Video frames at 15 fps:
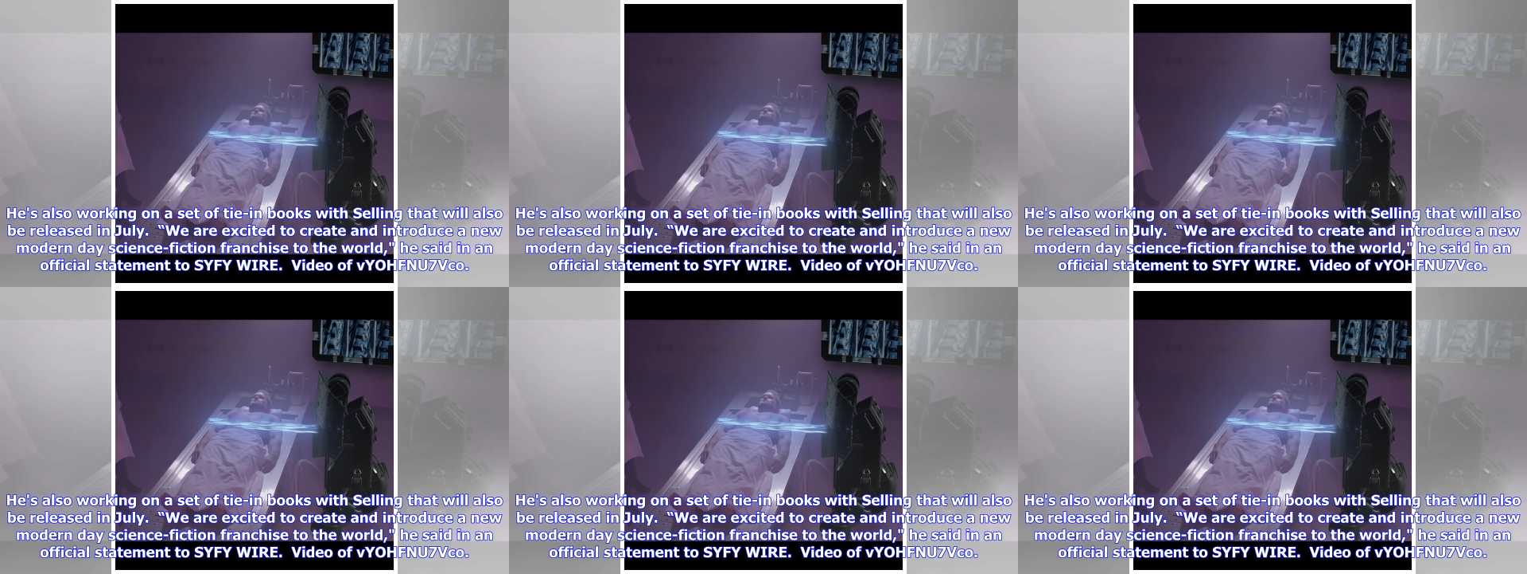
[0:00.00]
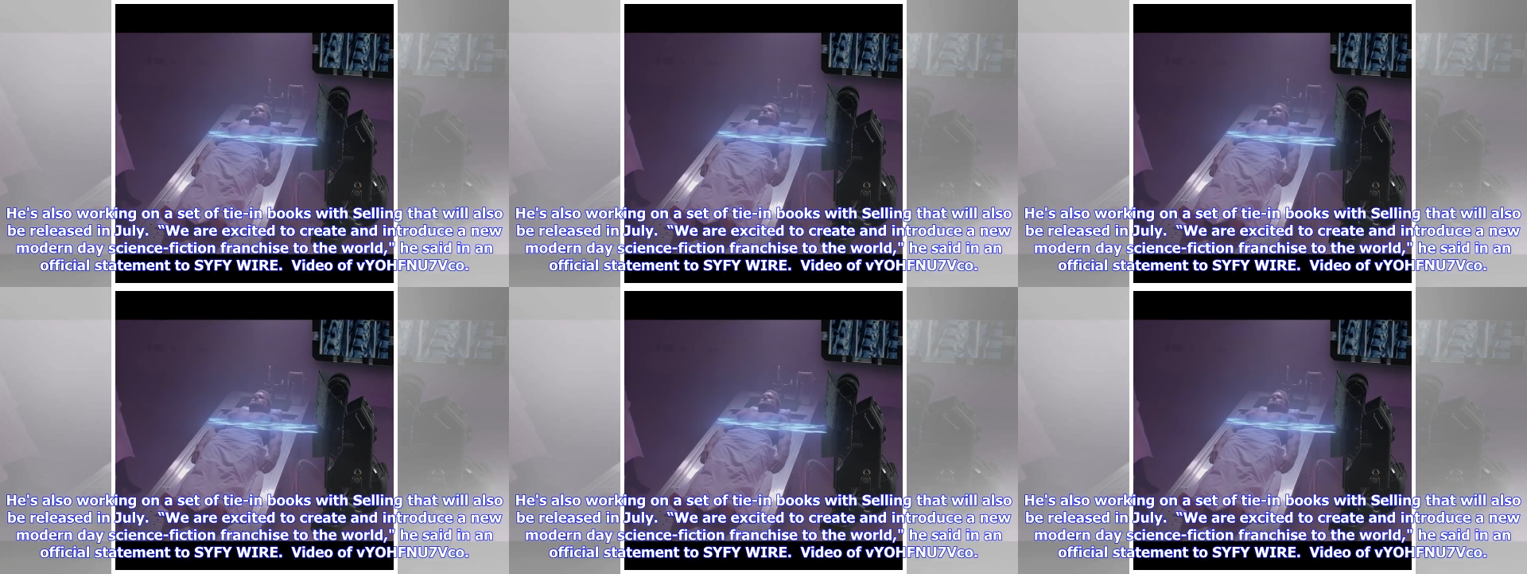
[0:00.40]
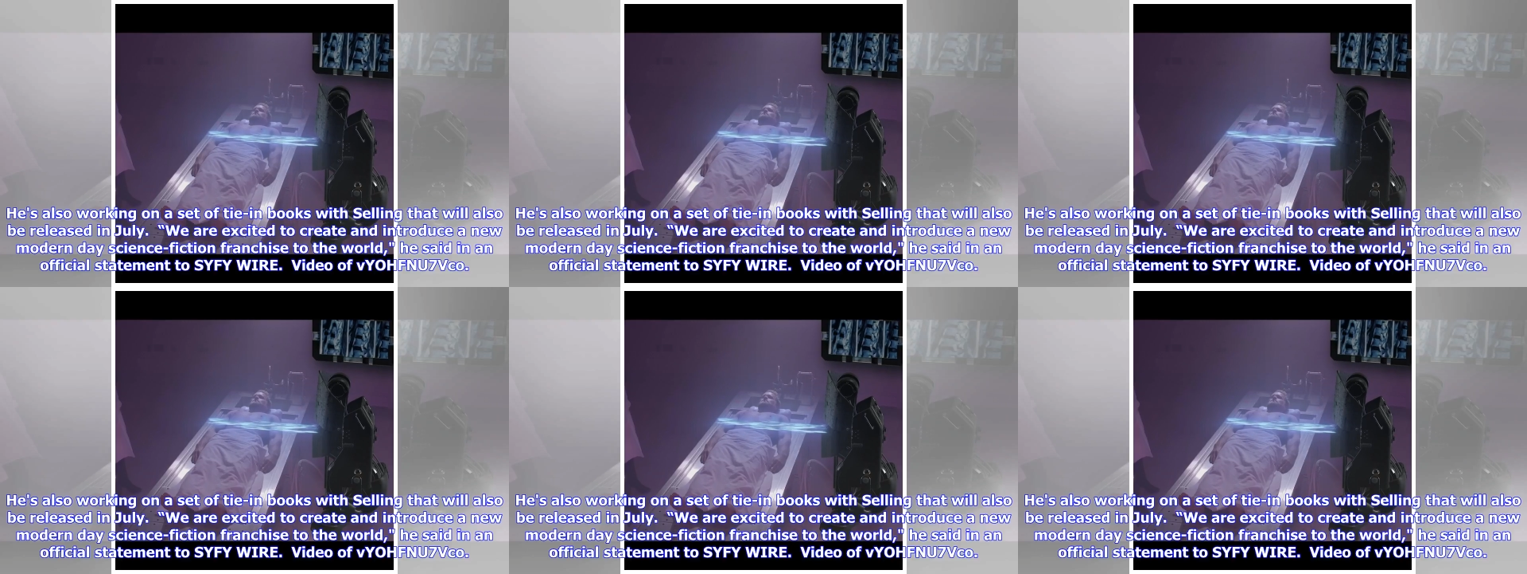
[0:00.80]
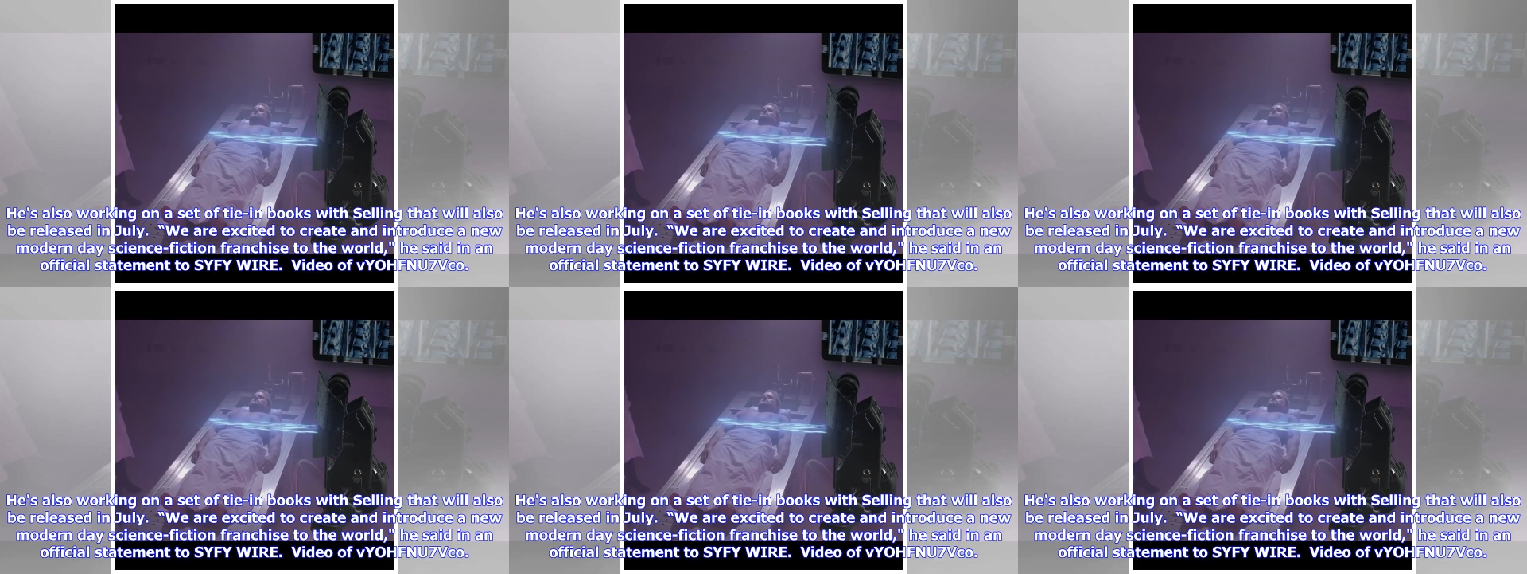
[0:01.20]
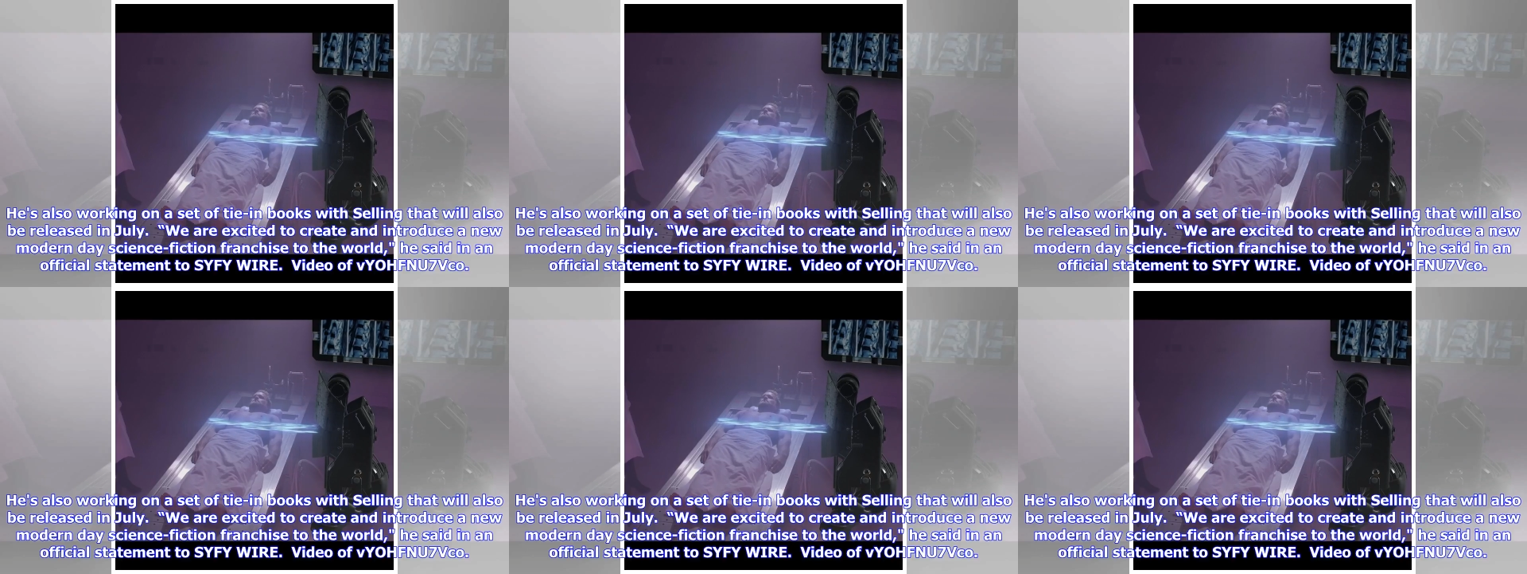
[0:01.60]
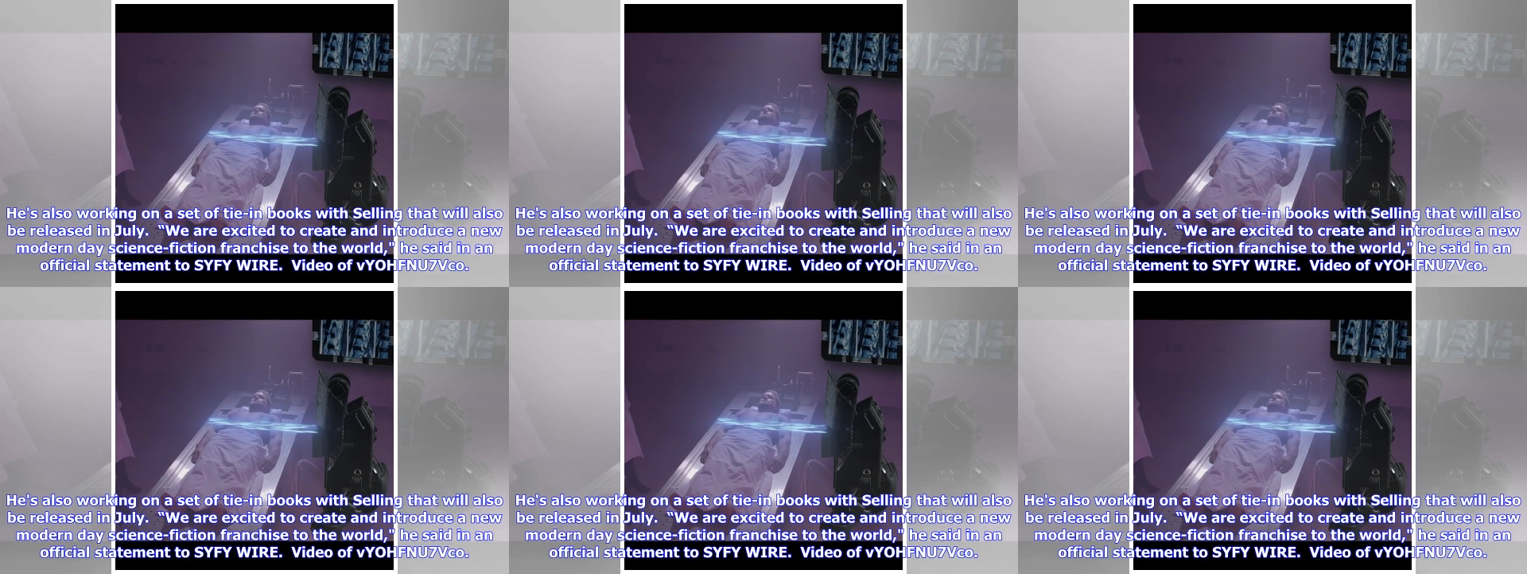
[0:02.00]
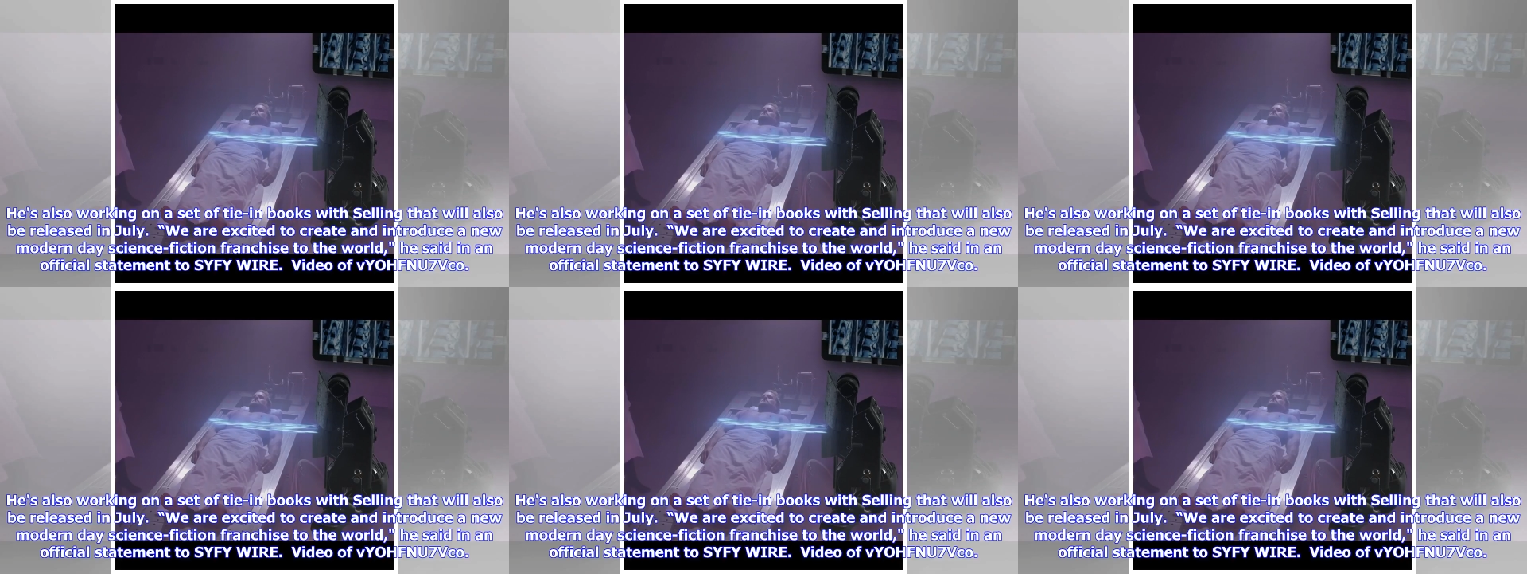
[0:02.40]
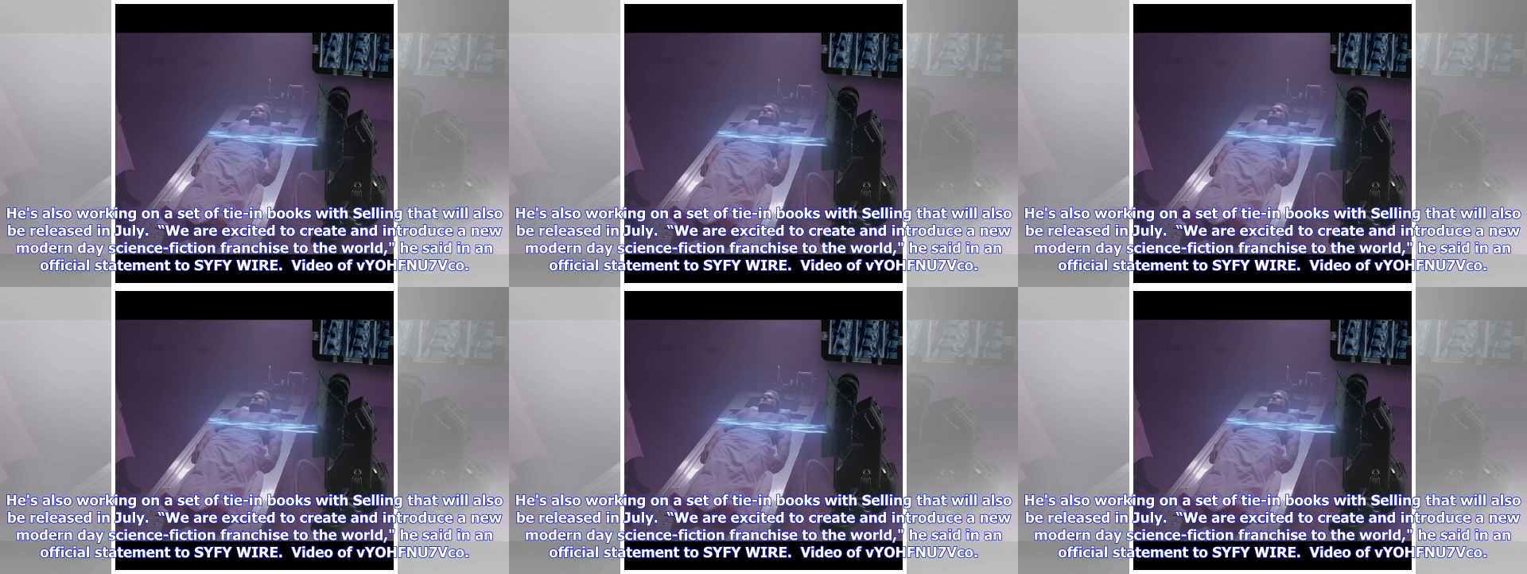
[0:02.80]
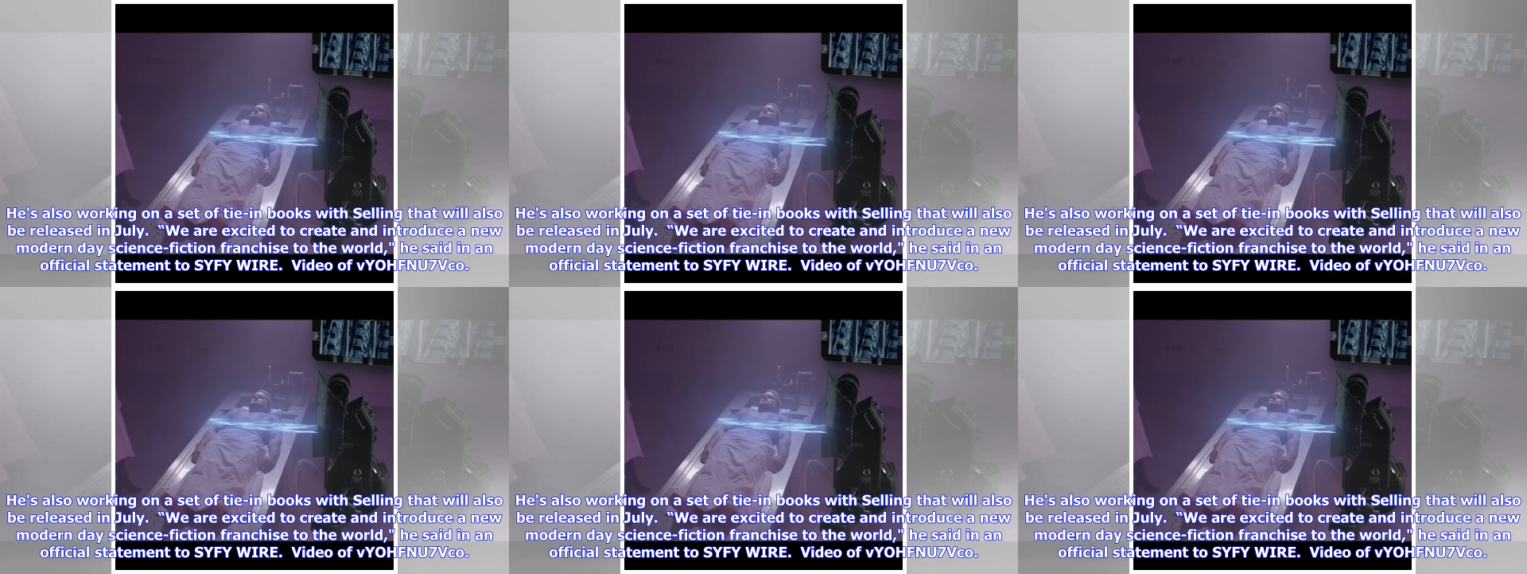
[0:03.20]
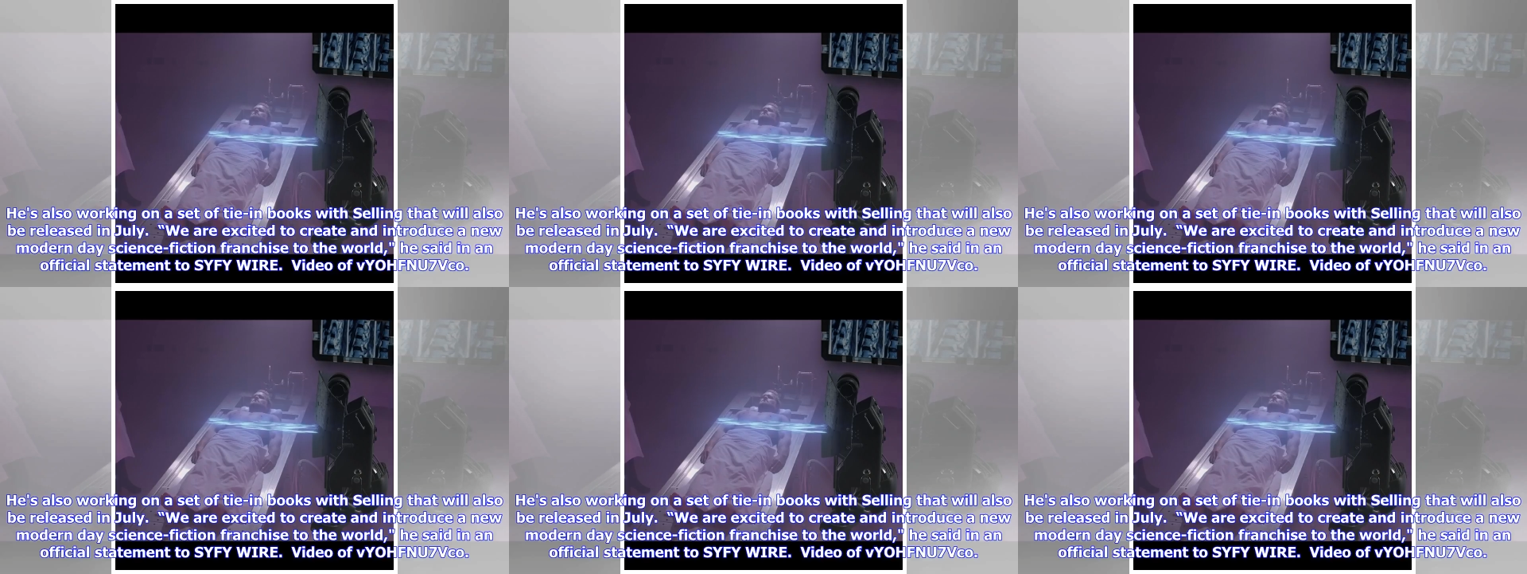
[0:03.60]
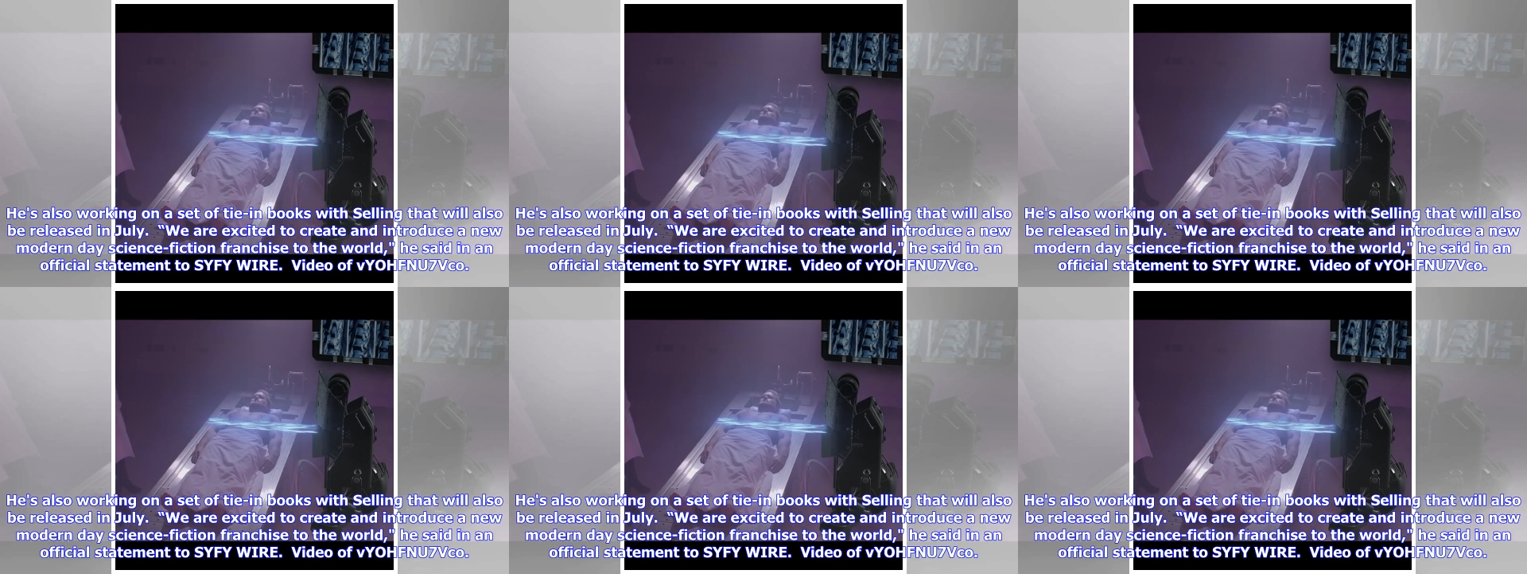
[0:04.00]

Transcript: Nobody's mouth can be seen.